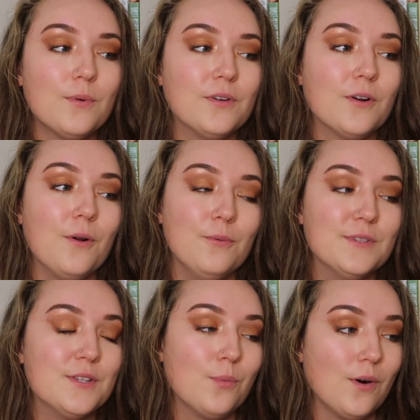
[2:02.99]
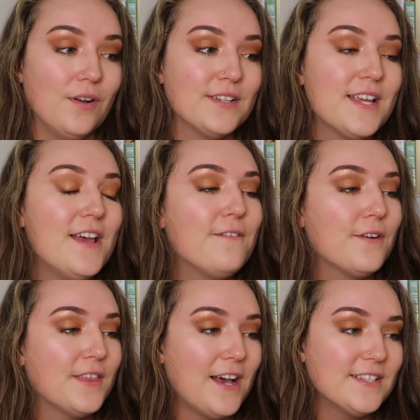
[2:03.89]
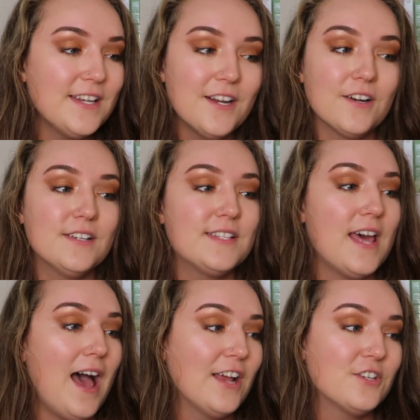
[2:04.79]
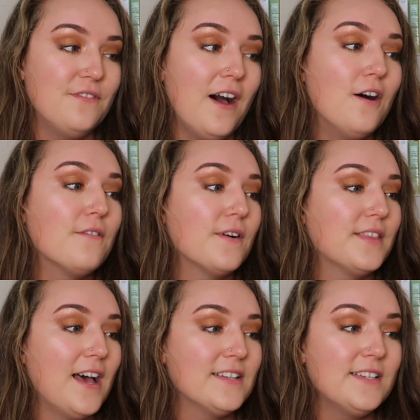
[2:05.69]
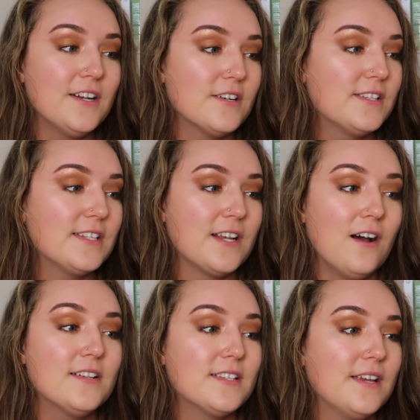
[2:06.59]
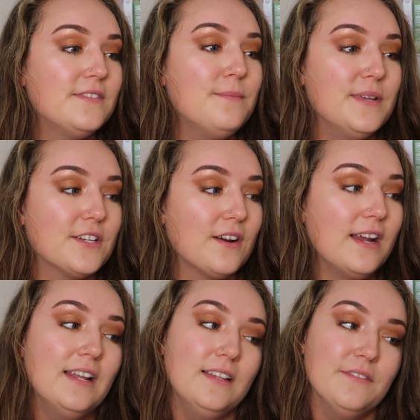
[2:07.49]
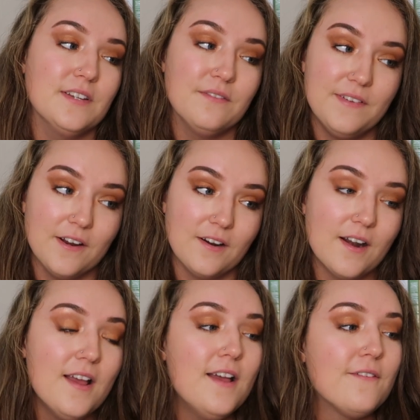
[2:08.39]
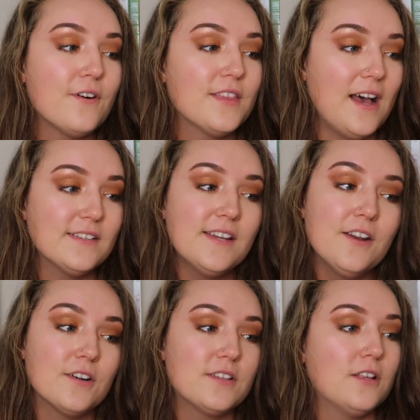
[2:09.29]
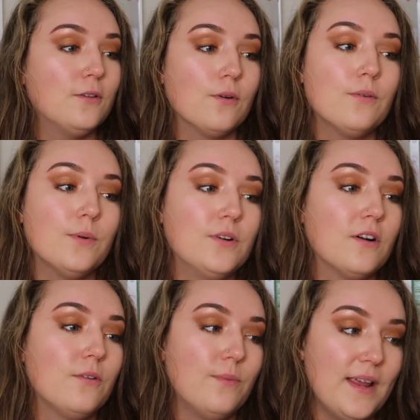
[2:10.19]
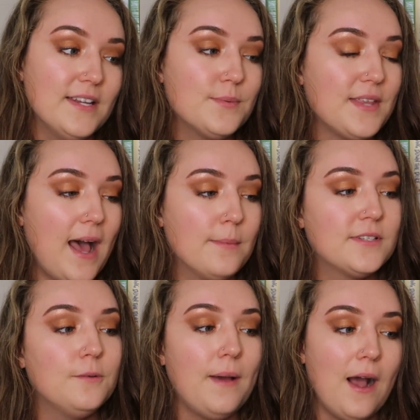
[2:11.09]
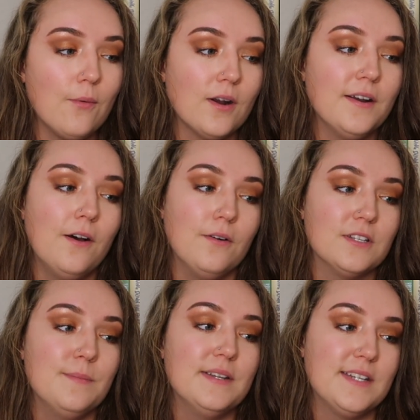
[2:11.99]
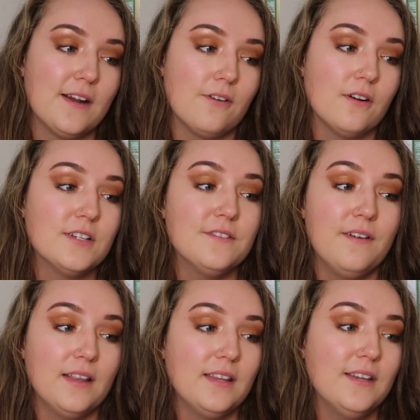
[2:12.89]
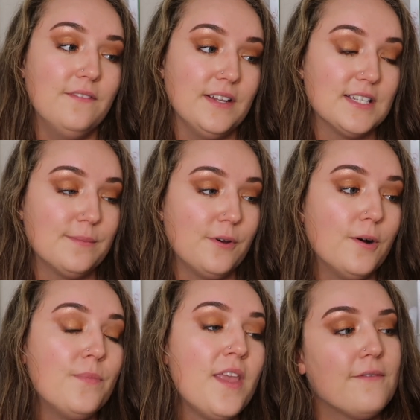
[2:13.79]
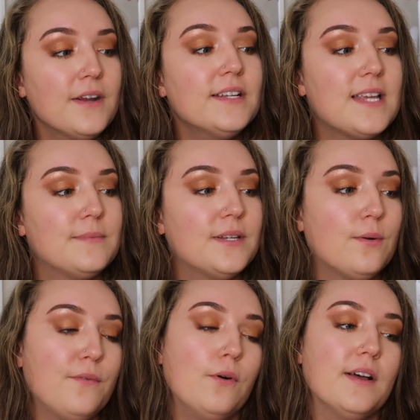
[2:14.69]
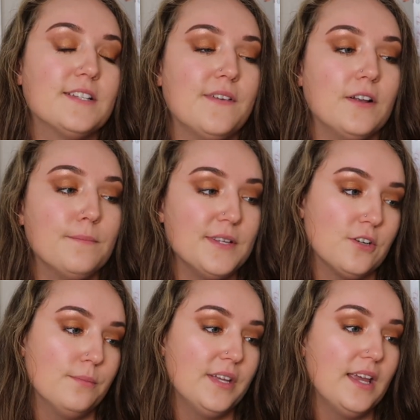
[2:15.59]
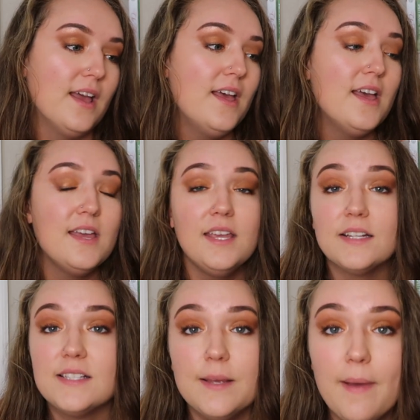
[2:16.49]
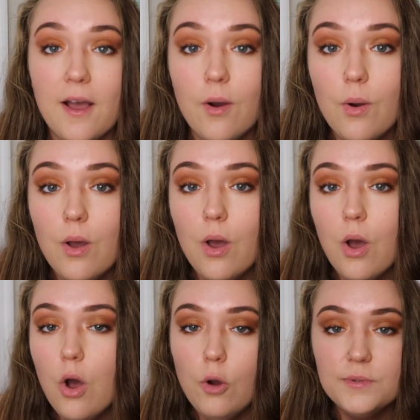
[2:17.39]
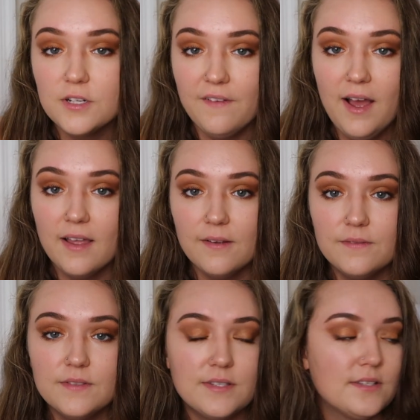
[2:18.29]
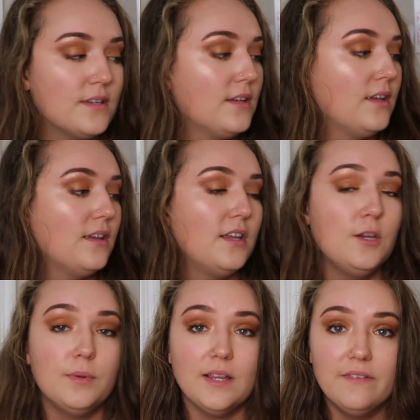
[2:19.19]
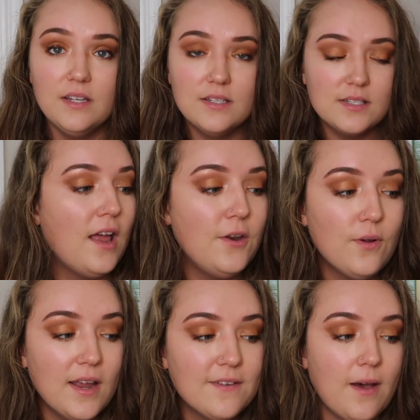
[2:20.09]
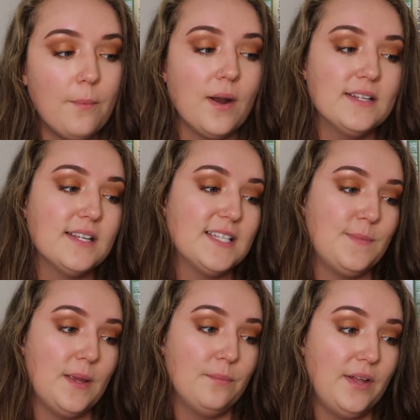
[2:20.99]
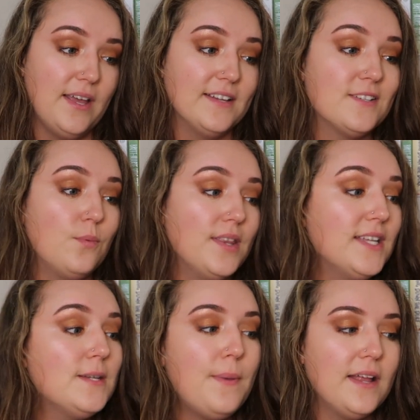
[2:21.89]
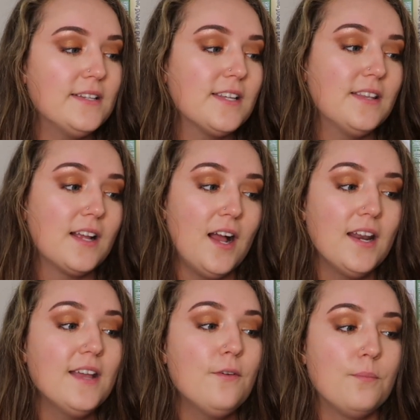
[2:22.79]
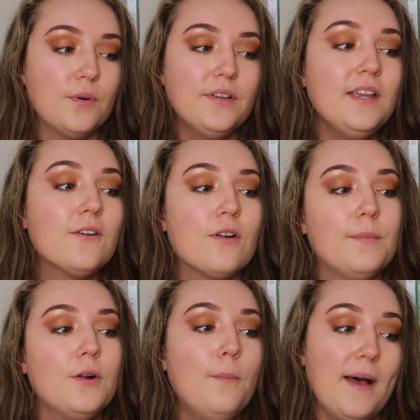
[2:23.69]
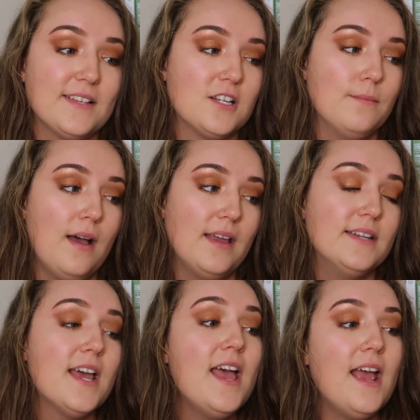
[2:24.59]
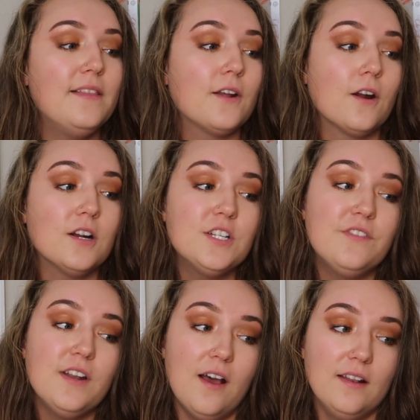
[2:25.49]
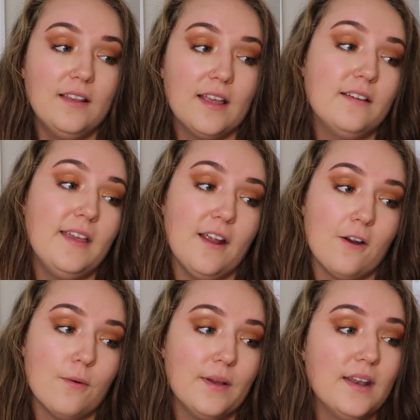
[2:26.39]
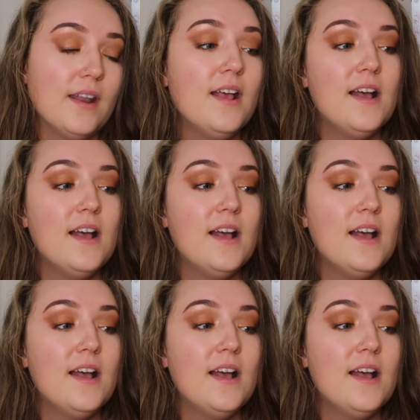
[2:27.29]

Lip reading: Ruler owns the world. For 1,000 years, the ash fell. For 1,000 years, the Ska slaved in misery and lived in fear. For 1,000 years, the Lord Ruler reigns with absolute power and ultimate terror, divinely invincible. Every attempted revolt has failed miserably, yet somehow, hope survives. Can you believe it? A new kind of uprising is being planned, one that depends on the cunning of a brilliant criminal mastermind and the courage of an unlikely heroine.